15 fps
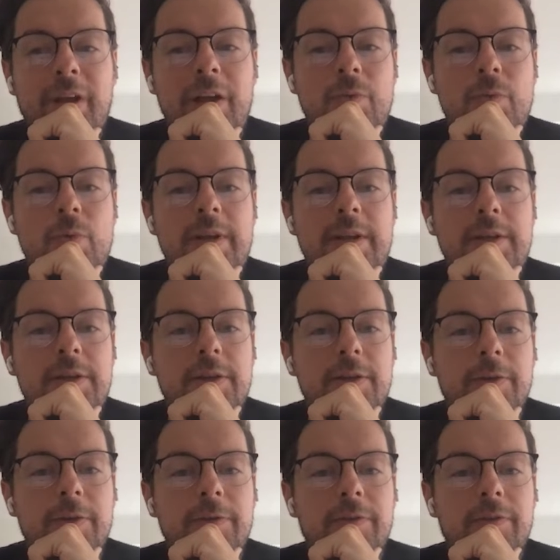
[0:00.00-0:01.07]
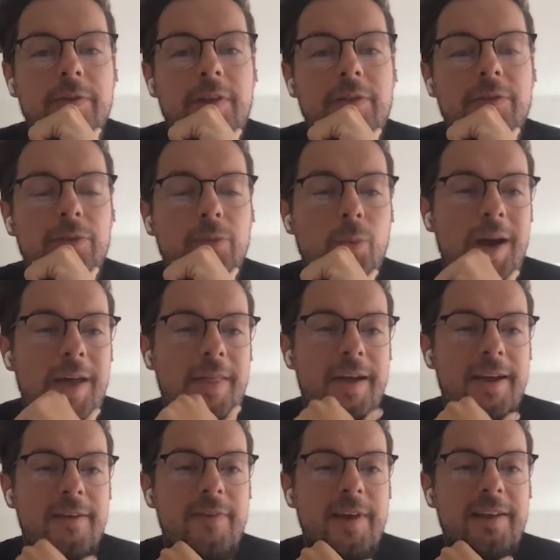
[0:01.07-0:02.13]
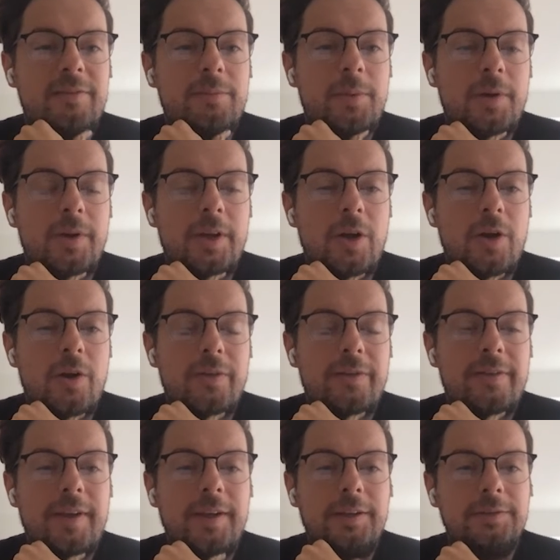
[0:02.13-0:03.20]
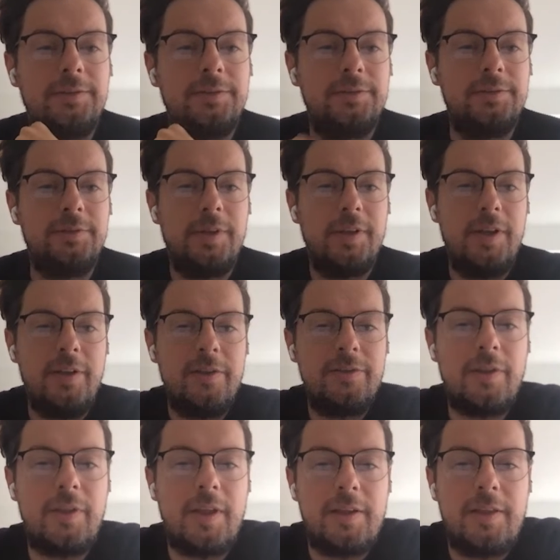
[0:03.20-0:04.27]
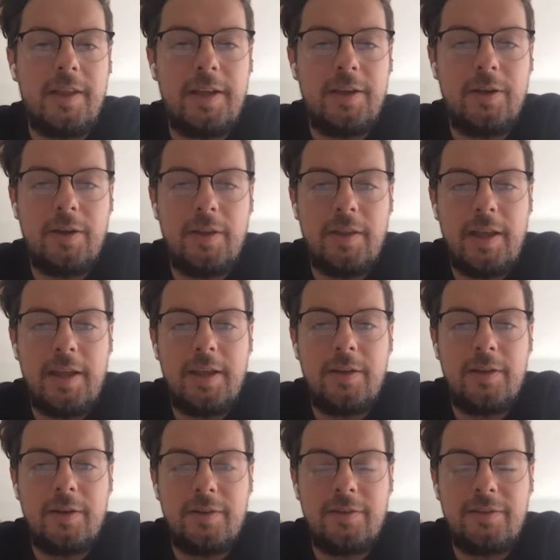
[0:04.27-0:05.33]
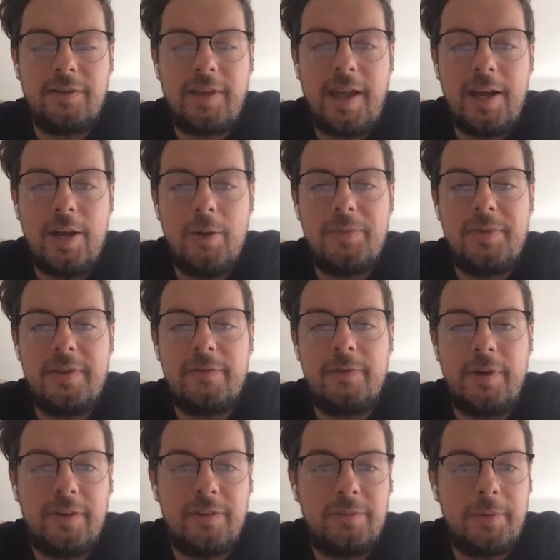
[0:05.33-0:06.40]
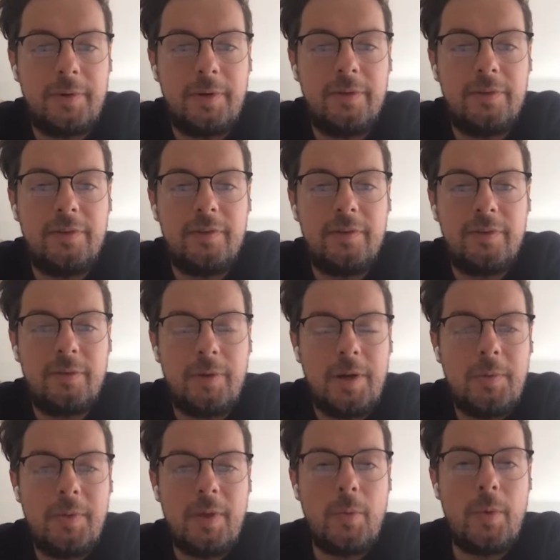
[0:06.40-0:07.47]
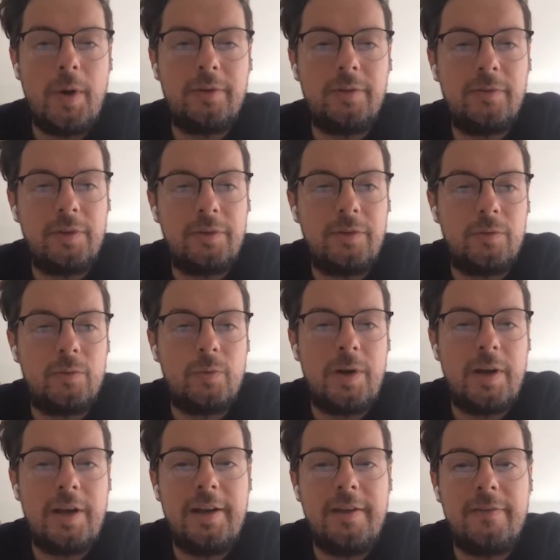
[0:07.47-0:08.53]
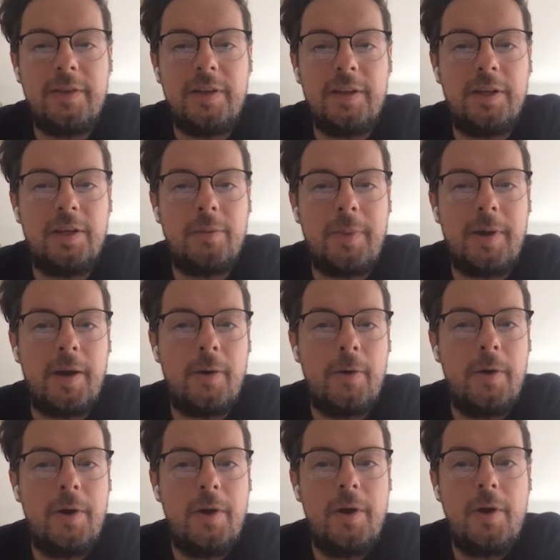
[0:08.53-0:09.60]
and reuse and sweat that investment in content so that they can scale up different experiences. So anyone that works with us is really thinking about,